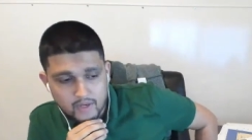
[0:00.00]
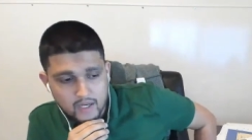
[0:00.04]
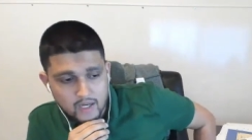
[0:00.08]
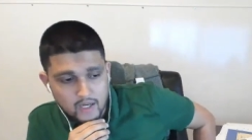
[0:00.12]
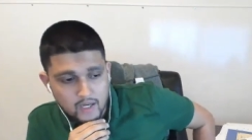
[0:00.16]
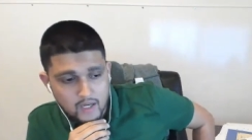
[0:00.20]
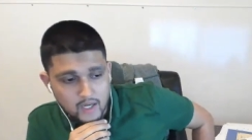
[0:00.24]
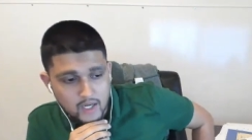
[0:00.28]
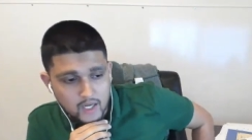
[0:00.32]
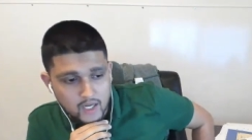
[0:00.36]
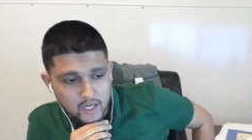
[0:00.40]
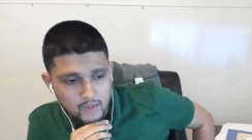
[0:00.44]

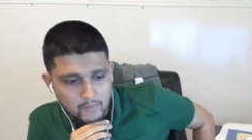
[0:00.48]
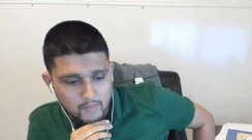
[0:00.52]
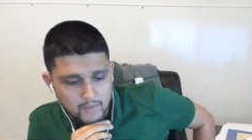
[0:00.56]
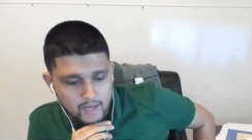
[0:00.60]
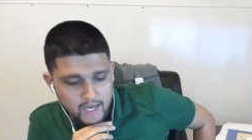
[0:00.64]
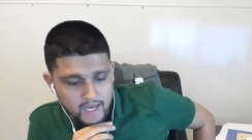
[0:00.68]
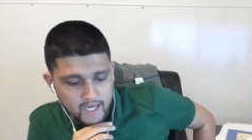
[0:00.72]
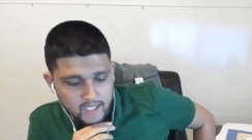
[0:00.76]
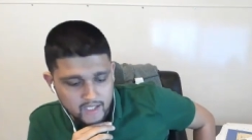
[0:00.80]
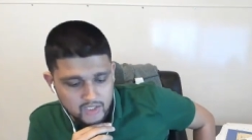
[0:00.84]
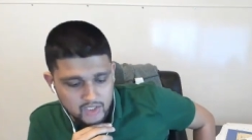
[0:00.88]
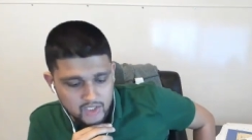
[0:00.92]
Um,
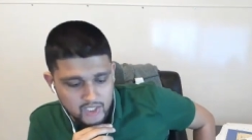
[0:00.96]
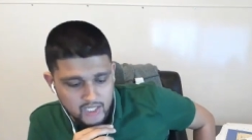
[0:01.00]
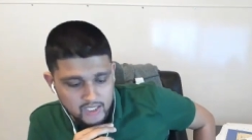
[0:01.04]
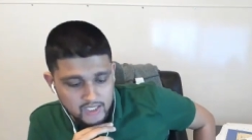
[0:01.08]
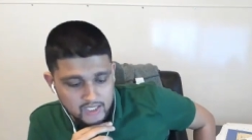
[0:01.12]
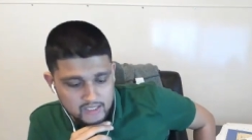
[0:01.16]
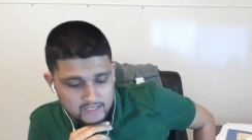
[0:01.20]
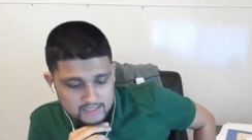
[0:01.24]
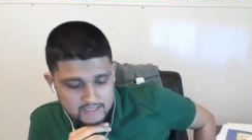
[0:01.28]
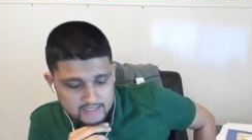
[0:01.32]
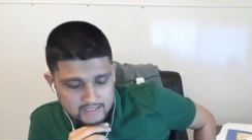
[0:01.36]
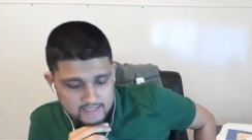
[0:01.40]
actually, I
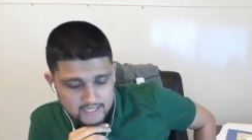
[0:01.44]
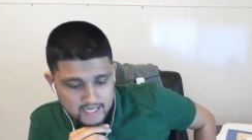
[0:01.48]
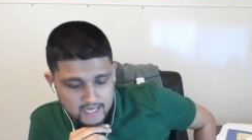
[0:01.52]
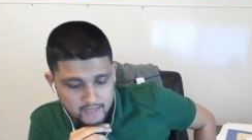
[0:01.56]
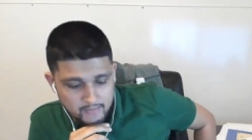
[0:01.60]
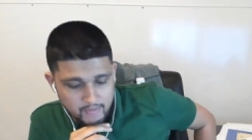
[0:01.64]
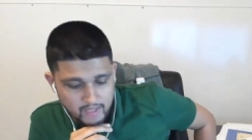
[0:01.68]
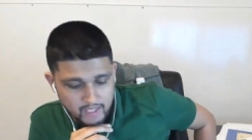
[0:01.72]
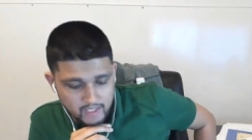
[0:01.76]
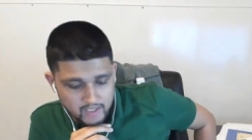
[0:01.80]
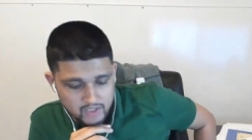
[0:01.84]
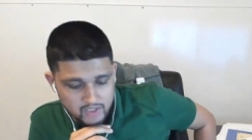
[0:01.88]
need to
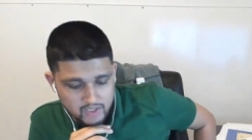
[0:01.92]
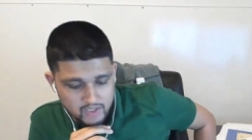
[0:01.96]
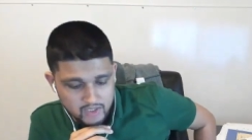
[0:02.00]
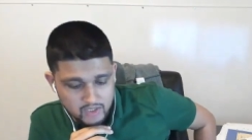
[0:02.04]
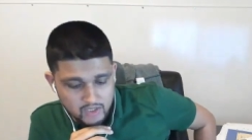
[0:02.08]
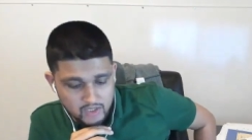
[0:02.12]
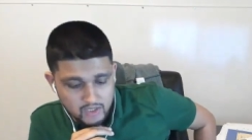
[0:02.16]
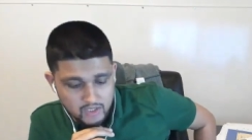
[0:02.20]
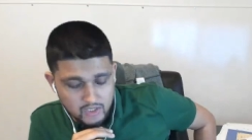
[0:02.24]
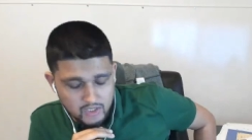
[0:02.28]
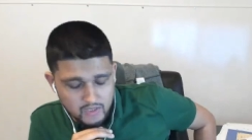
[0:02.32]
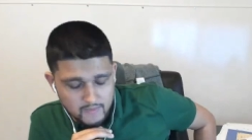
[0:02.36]
stop
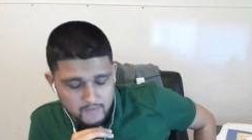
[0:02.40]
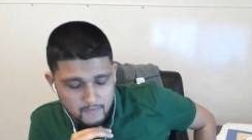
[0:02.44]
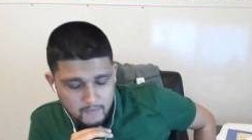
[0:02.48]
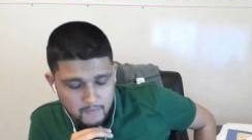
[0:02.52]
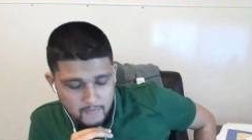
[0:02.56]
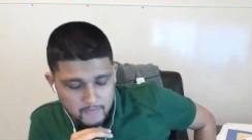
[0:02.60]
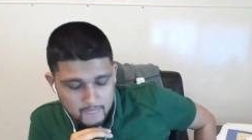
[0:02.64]
actually